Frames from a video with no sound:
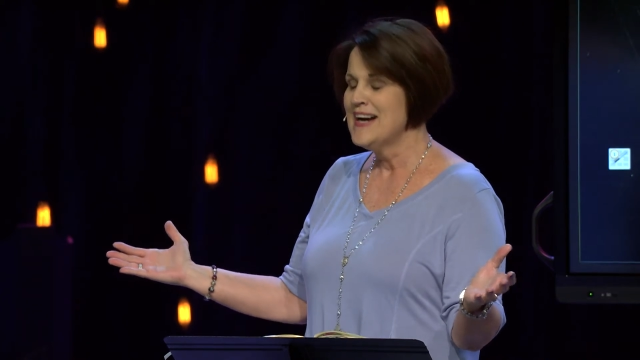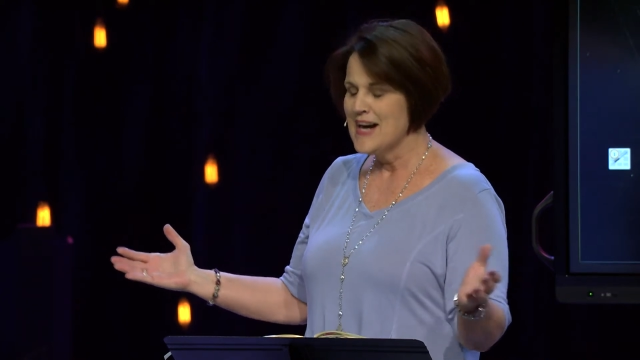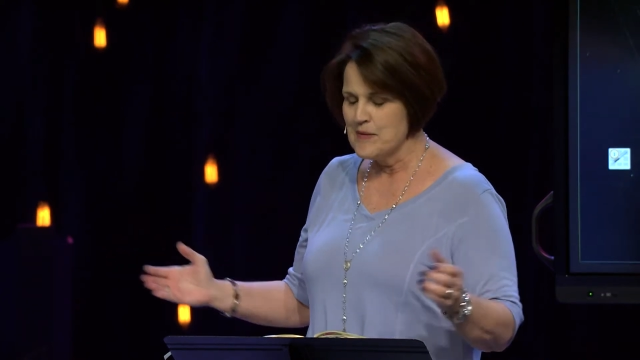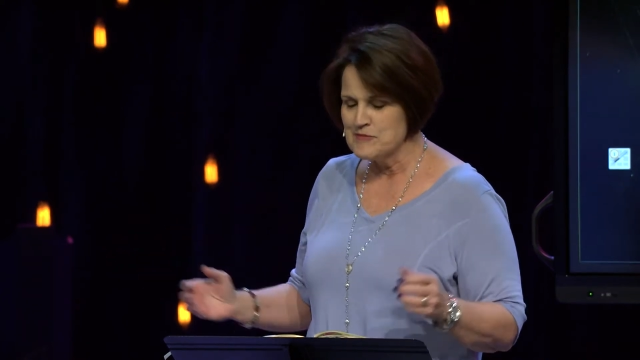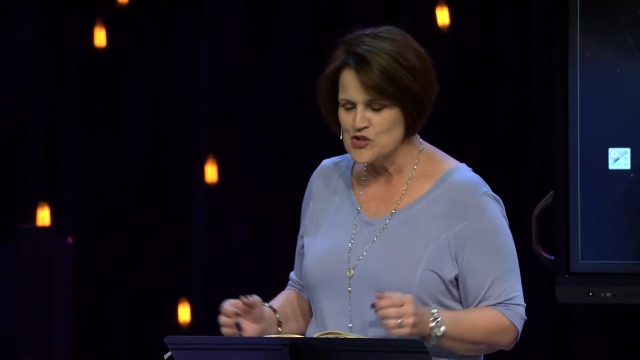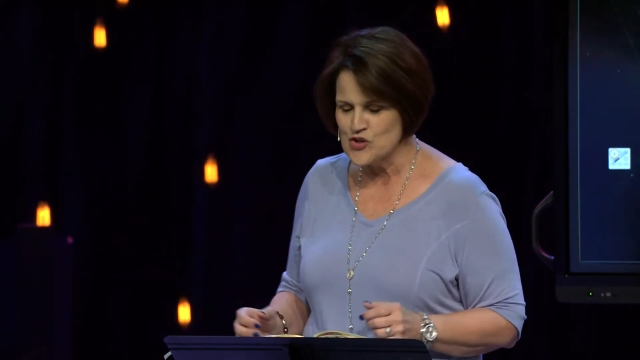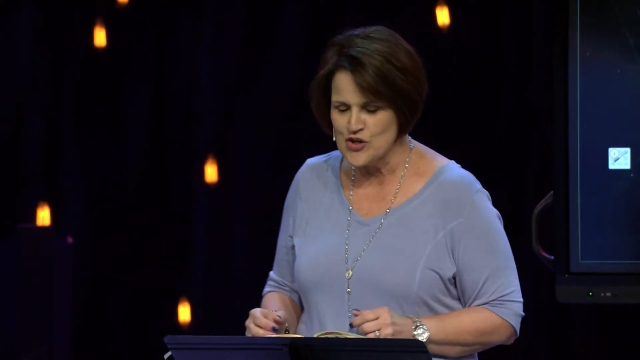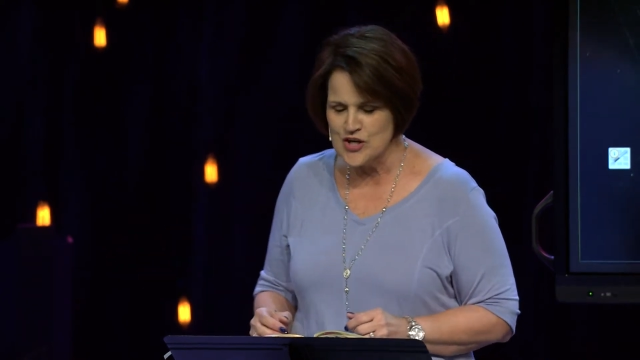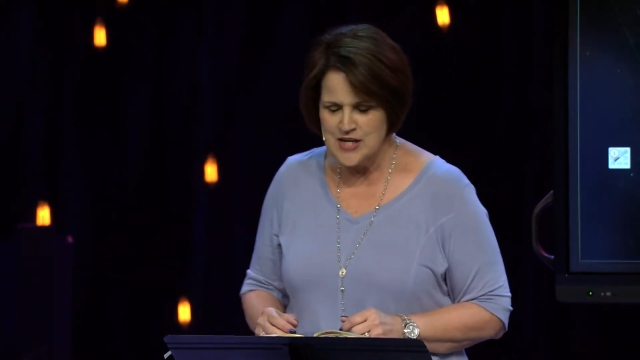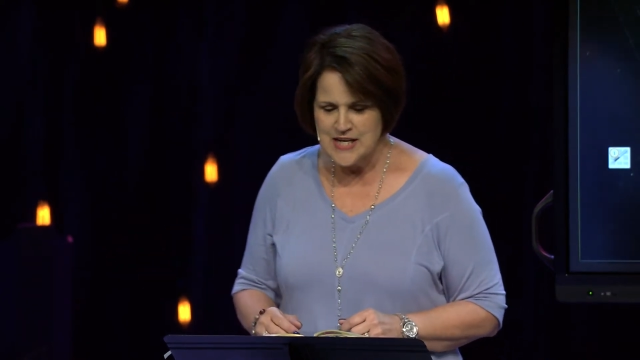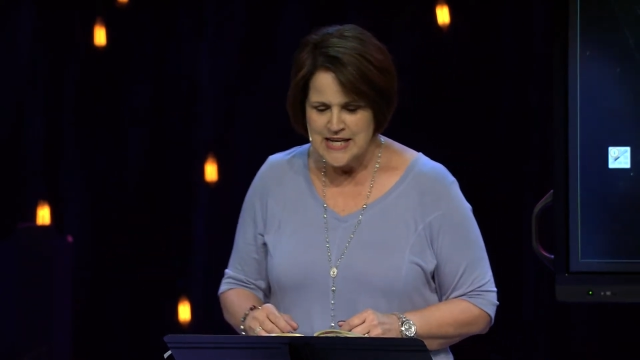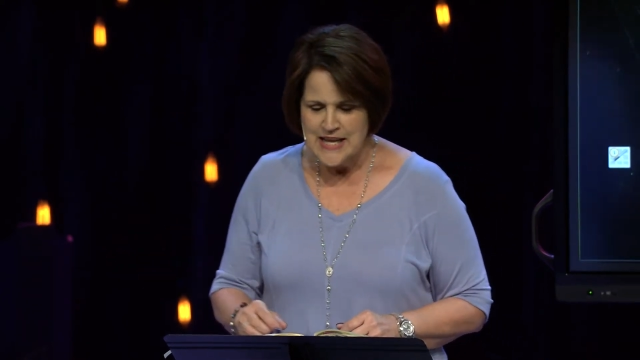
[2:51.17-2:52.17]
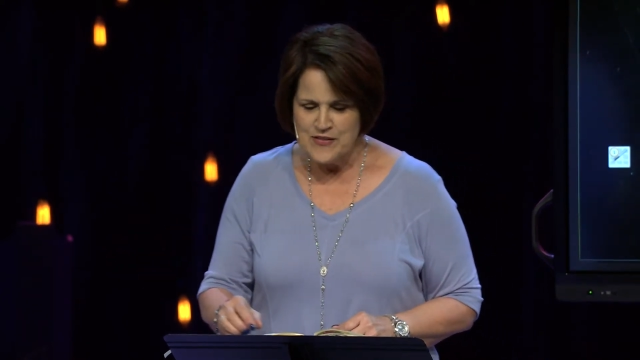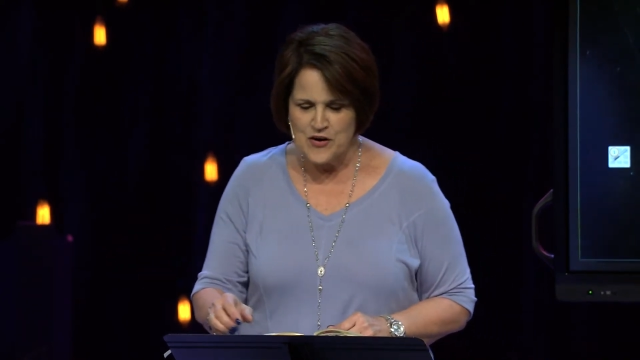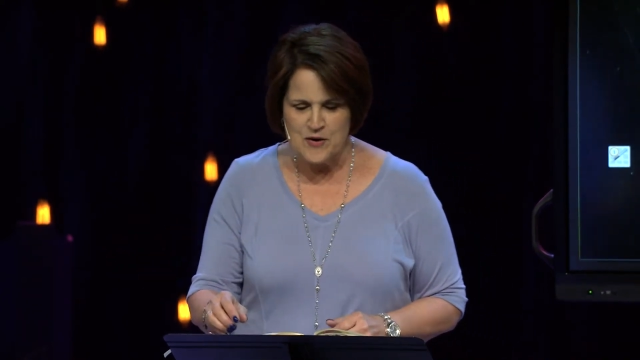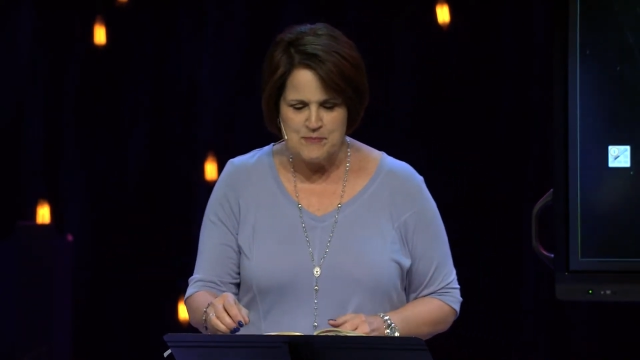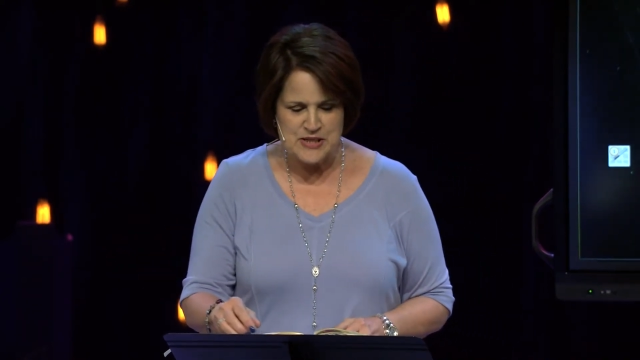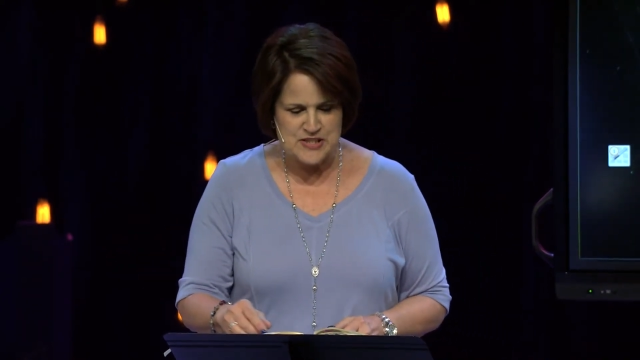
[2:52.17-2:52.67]
I'm sure
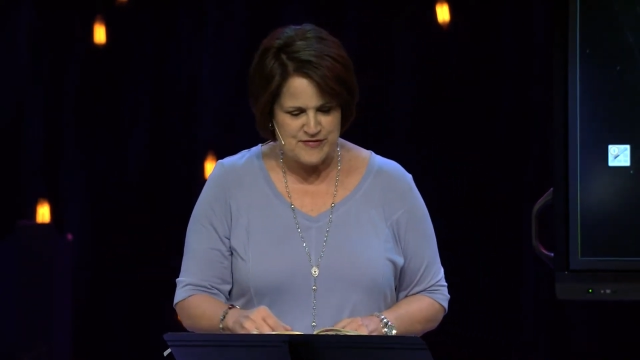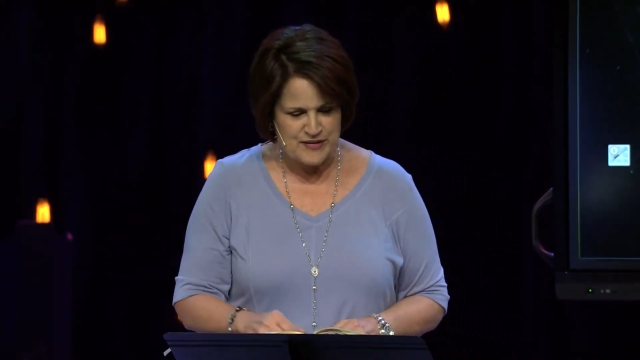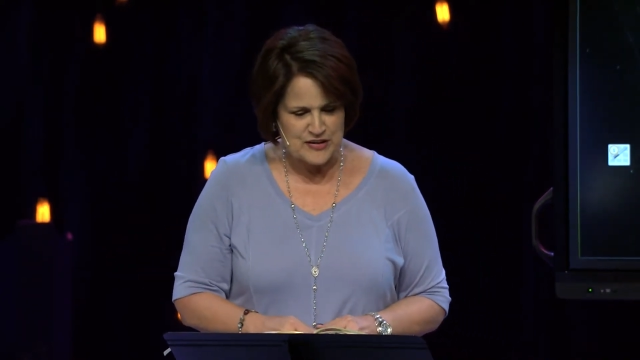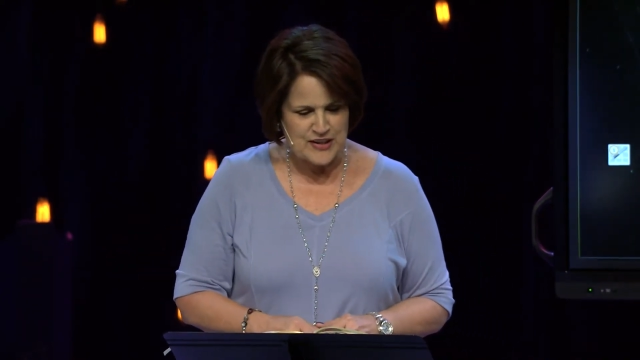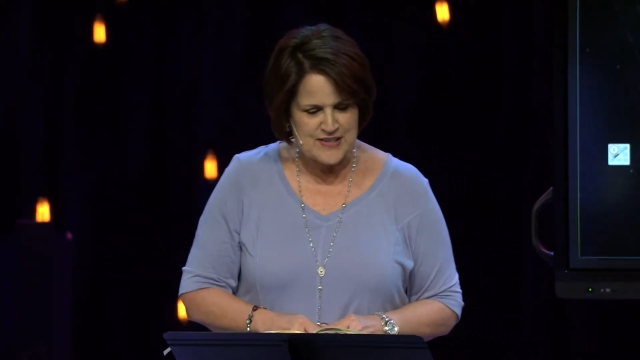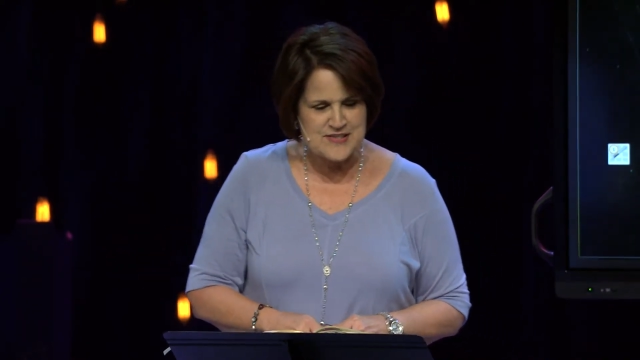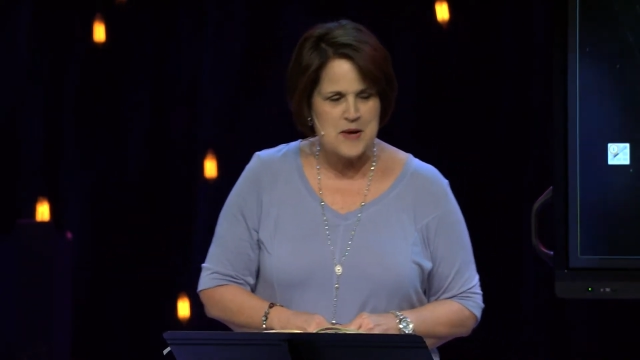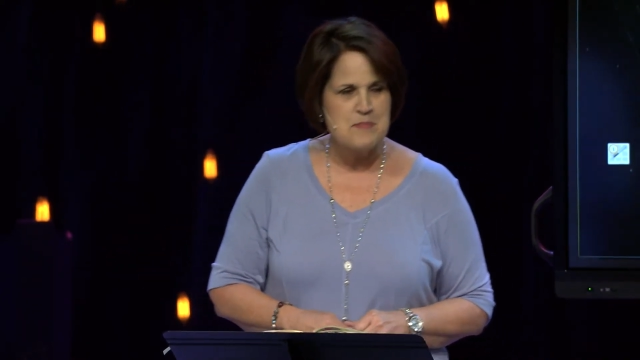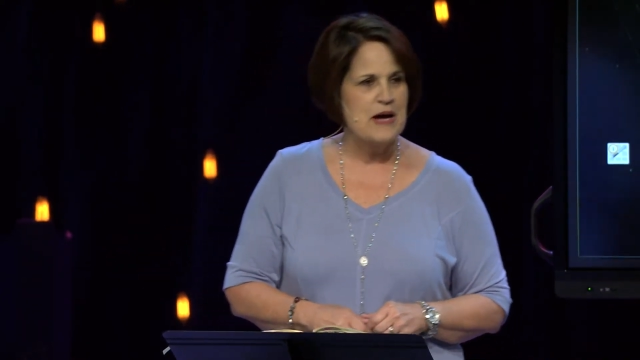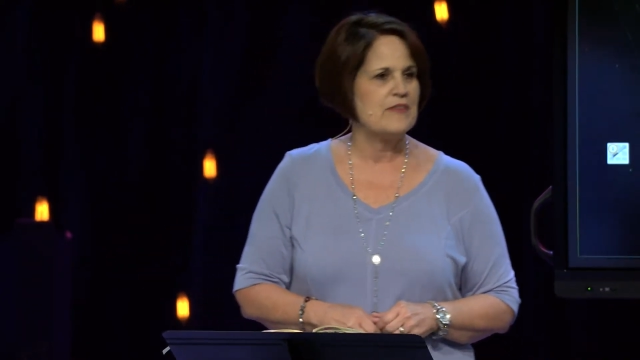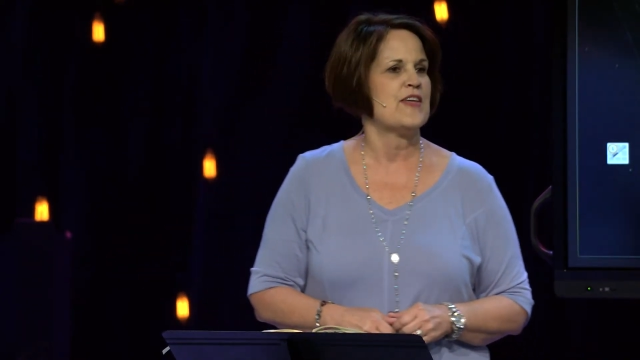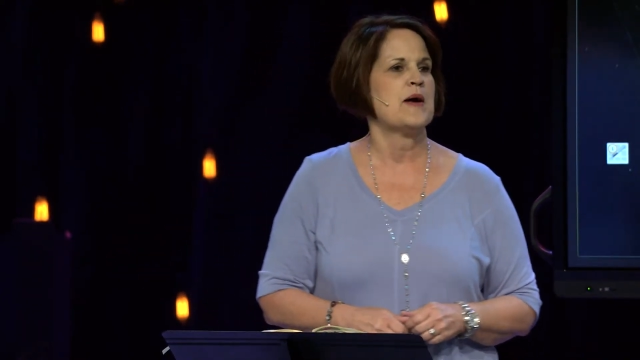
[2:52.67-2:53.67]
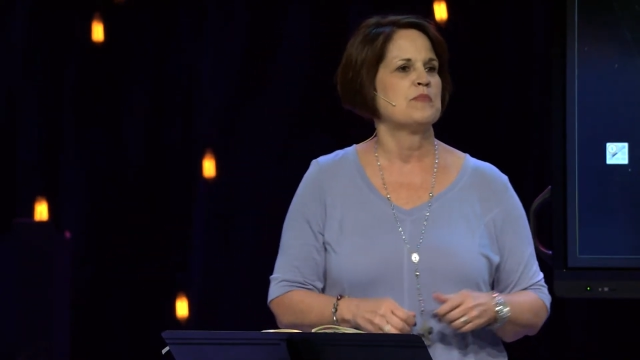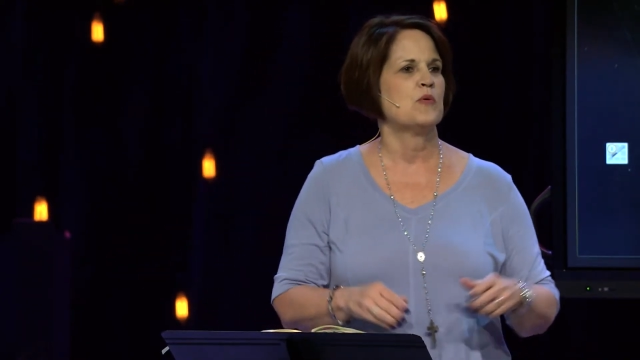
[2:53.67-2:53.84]
there are mixed feelings about that,